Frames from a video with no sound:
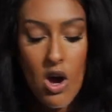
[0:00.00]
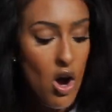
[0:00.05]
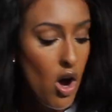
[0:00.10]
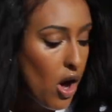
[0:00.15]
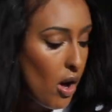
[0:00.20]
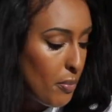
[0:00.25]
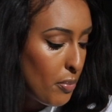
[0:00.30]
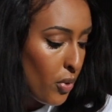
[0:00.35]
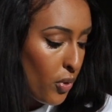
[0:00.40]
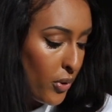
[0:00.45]

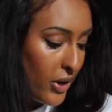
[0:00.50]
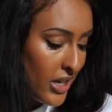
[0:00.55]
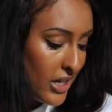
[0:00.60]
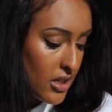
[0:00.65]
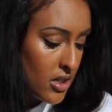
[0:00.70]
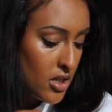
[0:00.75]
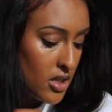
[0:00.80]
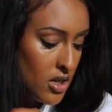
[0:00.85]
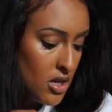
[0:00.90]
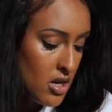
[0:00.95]
on
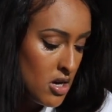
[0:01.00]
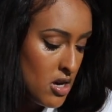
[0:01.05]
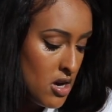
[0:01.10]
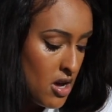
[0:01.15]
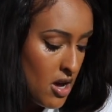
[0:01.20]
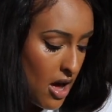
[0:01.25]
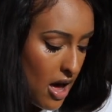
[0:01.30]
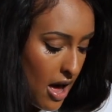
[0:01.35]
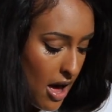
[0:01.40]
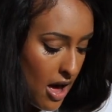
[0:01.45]
point.
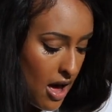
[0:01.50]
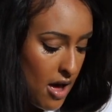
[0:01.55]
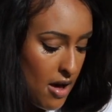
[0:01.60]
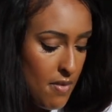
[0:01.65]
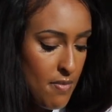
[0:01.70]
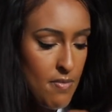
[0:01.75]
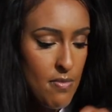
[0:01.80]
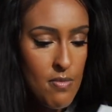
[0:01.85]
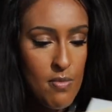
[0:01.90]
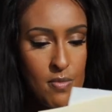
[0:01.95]

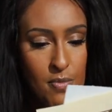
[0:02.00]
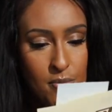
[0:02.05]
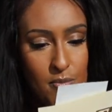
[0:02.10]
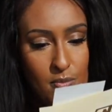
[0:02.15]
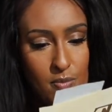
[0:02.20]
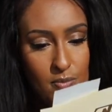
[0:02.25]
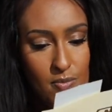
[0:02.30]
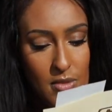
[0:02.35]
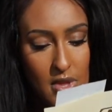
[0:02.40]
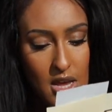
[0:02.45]

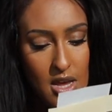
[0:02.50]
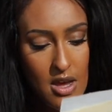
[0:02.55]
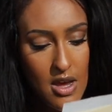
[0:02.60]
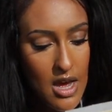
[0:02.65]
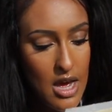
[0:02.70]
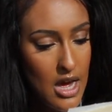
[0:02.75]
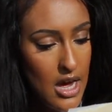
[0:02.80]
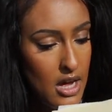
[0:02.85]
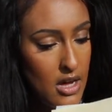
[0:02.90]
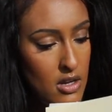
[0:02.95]

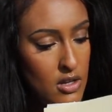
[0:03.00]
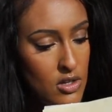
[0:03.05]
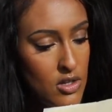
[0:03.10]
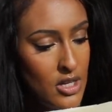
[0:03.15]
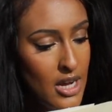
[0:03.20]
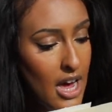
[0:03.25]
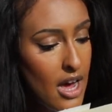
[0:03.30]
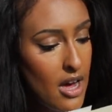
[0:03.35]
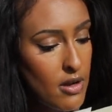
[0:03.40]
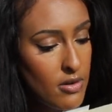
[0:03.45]
And
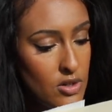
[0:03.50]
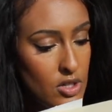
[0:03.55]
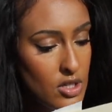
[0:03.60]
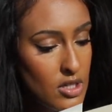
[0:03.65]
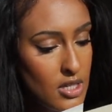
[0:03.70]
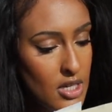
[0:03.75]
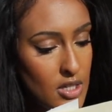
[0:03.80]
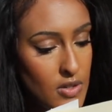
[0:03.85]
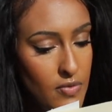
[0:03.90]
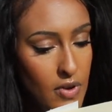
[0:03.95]
yeah, it just
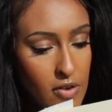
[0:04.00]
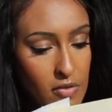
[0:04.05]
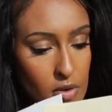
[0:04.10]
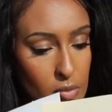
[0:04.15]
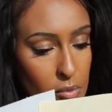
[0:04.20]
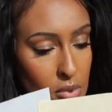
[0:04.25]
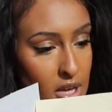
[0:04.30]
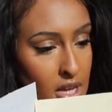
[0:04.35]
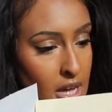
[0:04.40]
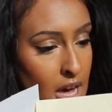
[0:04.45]
says
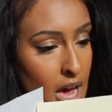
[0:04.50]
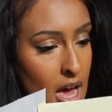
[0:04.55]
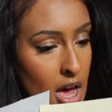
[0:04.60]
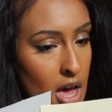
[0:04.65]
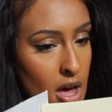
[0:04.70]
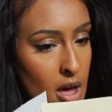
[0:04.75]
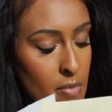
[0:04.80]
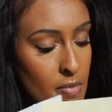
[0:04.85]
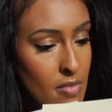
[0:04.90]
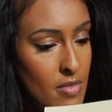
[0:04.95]
favorite
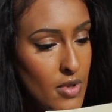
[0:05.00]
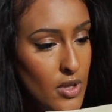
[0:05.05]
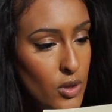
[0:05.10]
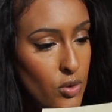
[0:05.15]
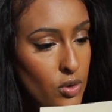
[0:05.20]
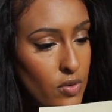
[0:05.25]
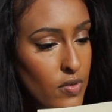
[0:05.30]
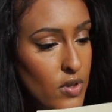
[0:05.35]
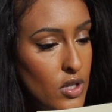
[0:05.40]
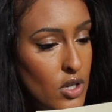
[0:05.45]
PM,
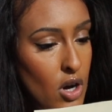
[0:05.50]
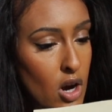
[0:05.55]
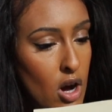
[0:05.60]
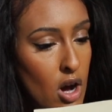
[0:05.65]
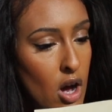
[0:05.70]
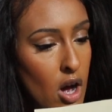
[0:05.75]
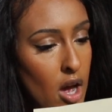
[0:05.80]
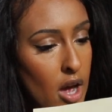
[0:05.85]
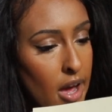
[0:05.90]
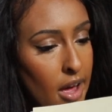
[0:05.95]
Louis
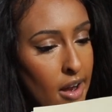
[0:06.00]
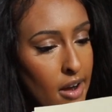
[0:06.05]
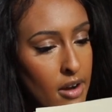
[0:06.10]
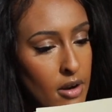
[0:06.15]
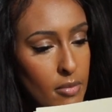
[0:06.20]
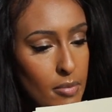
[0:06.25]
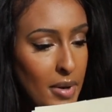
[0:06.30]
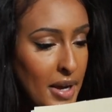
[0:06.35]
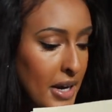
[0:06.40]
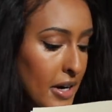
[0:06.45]

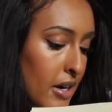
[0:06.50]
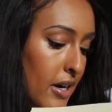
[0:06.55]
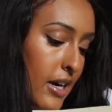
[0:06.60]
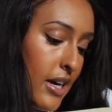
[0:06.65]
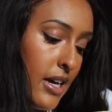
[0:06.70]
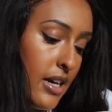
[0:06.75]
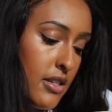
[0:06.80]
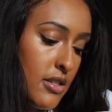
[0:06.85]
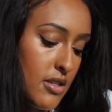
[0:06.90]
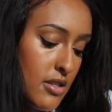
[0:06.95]
Vuitton,
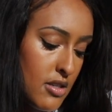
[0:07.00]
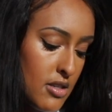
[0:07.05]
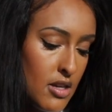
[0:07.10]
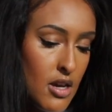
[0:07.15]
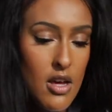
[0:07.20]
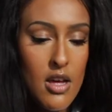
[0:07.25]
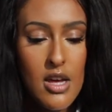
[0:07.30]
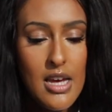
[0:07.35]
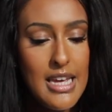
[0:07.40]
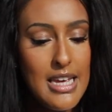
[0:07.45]

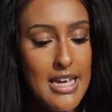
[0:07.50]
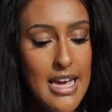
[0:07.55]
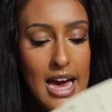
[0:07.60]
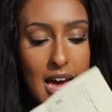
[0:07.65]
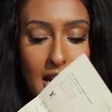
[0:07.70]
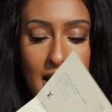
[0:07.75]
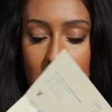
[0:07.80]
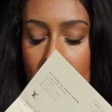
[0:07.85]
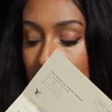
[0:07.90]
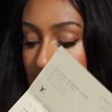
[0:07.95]
Paris,
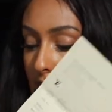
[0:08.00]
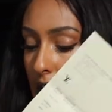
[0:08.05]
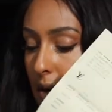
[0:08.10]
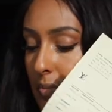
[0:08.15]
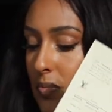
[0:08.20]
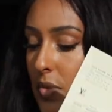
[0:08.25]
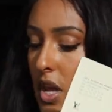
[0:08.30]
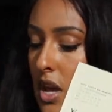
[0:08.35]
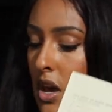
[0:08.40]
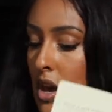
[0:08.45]
yada yada.
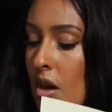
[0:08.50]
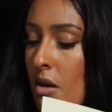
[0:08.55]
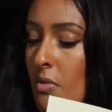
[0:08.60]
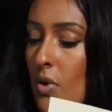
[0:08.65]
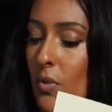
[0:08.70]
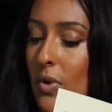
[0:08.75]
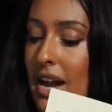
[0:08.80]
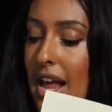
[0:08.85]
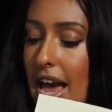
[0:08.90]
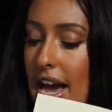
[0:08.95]

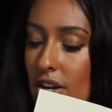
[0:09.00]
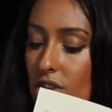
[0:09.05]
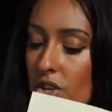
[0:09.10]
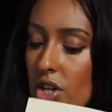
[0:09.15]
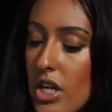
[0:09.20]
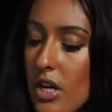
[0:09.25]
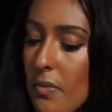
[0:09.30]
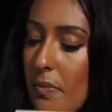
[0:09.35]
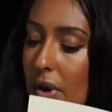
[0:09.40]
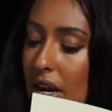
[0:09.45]
But when I
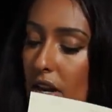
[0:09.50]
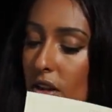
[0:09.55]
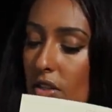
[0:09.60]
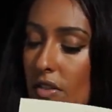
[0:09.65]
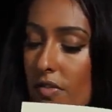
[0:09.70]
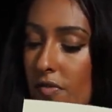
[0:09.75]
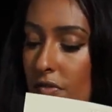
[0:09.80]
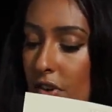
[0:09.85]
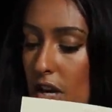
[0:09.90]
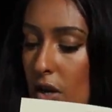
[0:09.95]
actually compare the
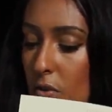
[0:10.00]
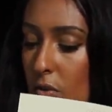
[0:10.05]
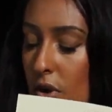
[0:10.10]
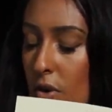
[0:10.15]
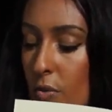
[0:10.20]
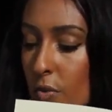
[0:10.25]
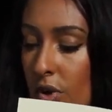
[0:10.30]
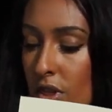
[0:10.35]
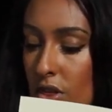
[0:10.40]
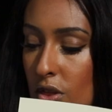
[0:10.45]
fake
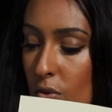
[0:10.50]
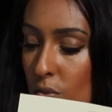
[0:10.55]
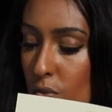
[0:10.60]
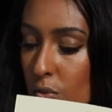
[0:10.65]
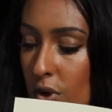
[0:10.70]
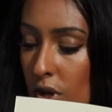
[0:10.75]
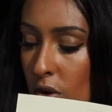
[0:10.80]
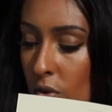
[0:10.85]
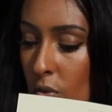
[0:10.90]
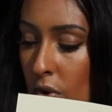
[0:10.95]
one with the
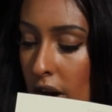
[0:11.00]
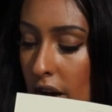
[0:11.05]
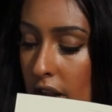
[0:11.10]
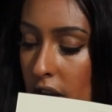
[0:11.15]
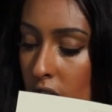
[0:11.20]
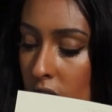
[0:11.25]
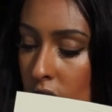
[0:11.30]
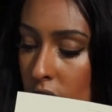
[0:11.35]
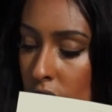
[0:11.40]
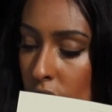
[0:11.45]
real
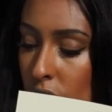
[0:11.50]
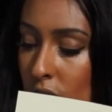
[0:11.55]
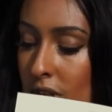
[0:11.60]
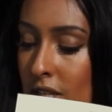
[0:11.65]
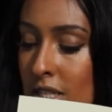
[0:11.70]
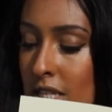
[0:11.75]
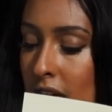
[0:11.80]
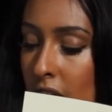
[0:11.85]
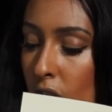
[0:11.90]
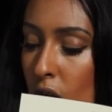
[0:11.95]
one, you
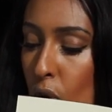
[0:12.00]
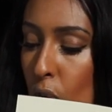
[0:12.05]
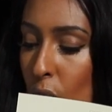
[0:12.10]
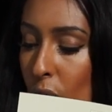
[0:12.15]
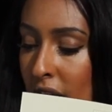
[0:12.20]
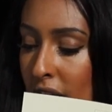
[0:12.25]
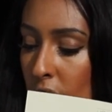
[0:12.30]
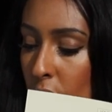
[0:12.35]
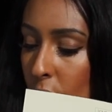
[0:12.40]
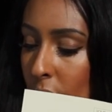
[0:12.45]
can tell
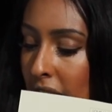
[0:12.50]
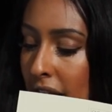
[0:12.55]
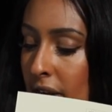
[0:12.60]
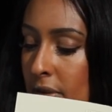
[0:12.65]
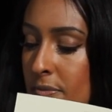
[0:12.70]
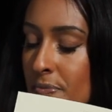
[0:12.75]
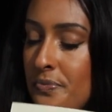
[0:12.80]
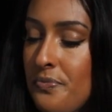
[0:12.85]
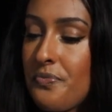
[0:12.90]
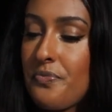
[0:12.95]
right away.
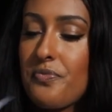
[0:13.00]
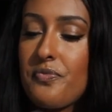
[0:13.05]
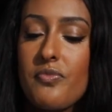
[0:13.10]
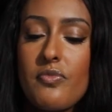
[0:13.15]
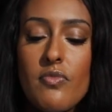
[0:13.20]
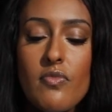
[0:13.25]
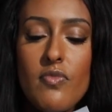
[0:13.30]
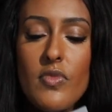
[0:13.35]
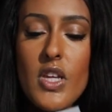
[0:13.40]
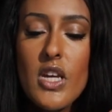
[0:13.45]

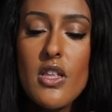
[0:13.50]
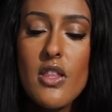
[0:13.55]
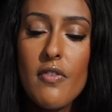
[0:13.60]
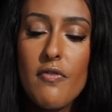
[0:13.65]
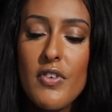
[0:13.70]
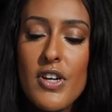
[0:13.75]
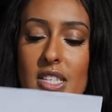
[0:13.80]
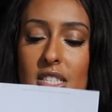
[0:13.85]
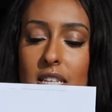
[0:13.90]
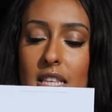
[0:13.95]
The
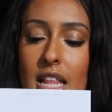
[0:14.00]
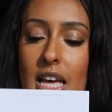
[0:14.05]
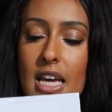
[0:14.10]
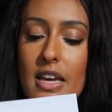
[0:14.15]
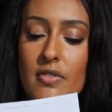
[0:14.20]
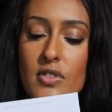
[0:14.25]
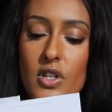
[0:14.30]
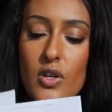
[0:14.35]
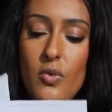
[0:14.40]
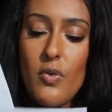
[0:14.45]
first thing that
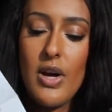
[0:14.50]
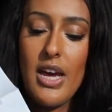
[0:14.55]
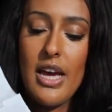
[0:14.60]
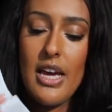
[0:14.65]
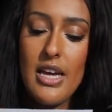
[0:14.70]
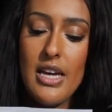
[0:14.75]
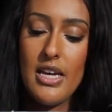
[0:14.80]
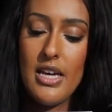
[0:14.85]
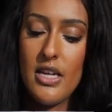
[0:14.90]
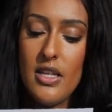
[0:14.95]
gives it
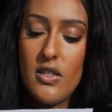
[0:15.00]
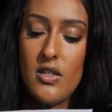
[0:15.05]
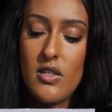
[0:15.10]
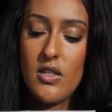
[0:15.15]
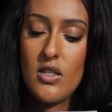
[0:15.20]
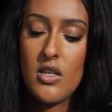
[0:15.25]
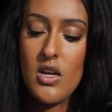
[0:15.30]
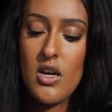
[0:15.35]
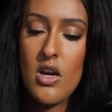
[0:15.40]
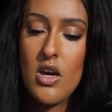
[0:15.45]
away
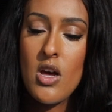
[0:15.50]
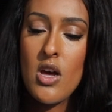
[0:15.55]
is